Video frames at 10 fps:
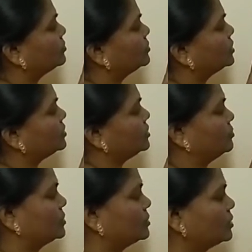
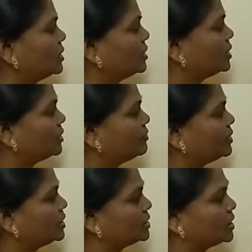systems. Okay. If
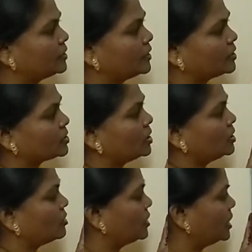it is
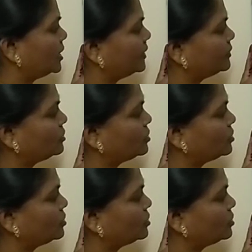educational.edu,